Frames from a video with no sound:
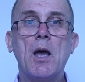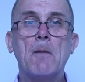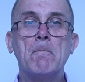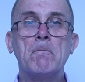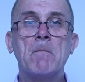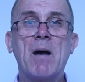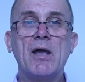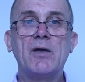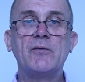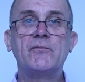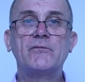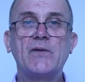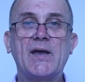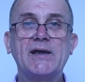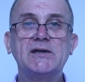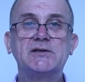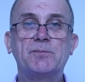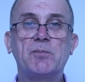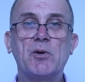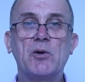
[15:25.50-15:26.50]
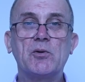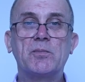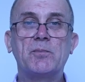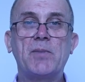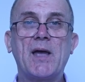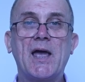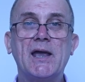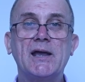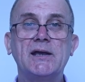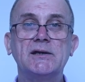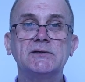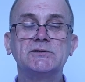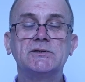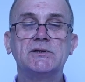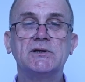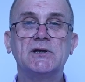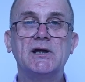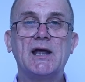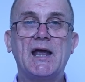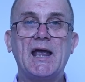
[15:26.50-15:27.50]
my Facebook page,
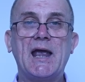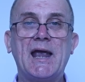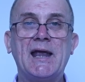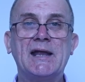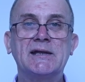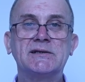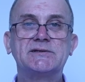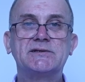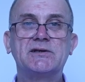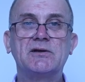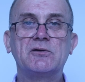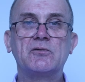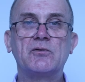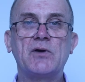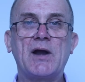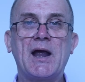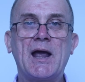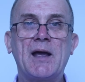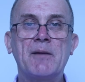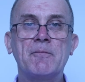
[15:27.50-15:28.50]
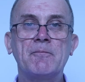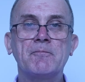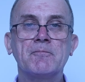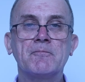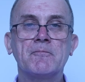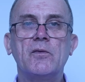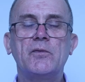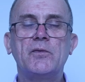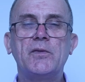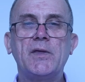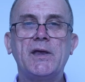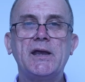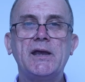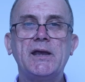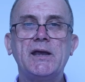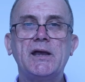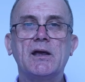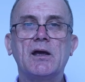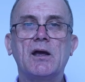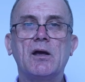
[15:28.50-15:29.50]
Instagram,
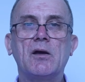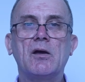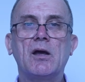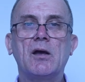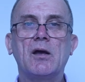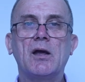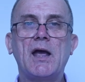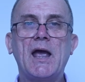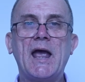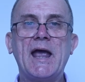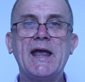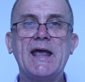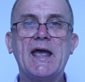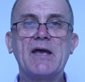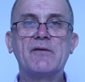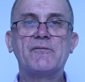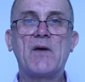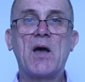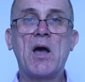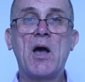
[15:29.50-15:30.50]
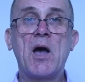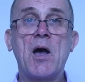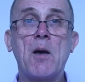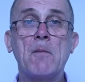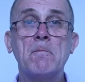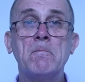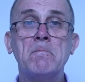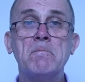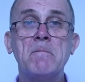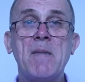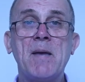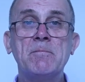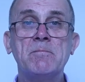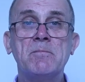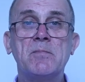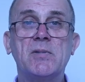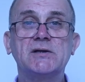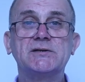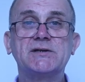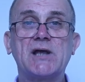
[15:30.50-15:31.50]
the AFR
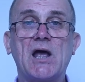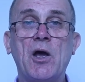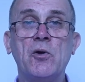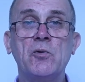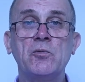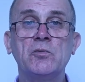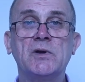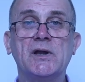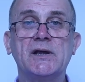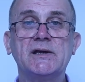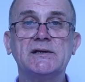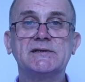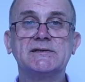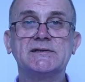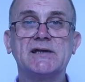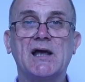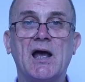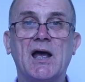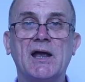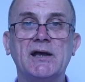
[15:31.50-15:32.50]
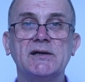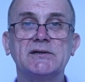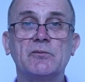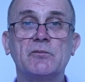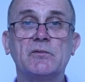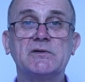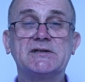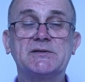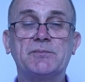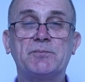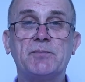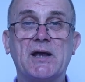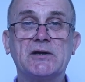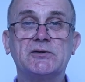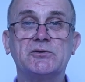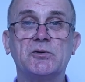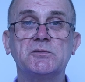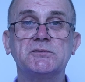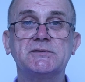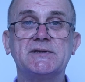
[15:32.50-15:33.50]
members only site with
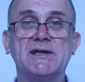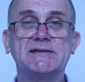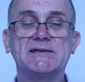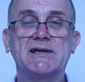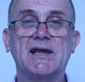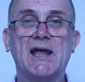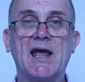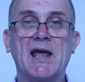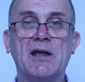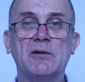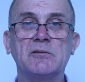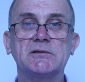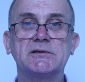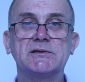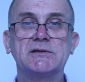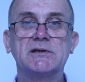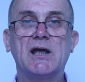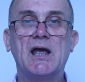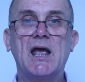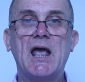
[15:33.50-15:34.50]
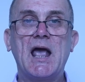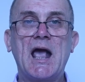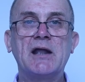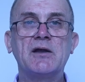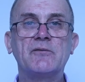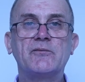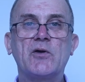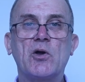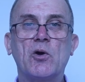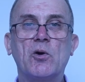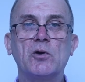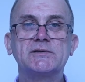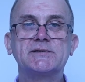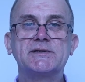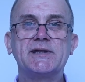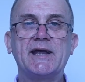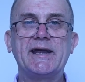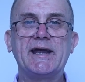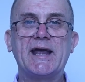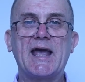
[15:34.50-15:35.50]
special discounts, and of course
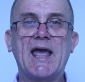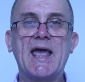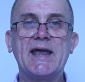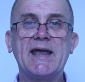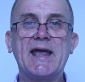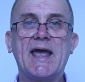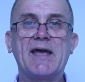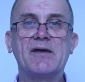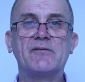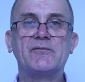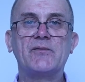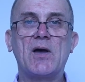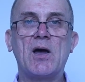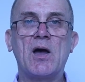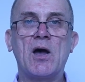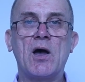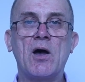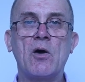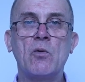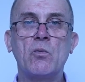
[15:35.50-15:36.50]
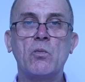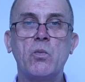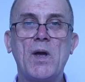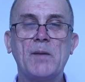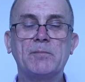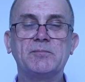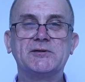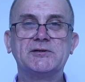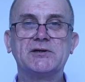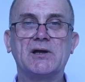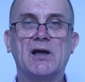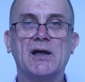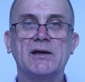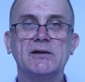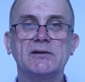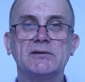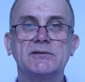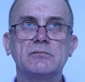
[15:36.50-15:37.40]
the AFR website.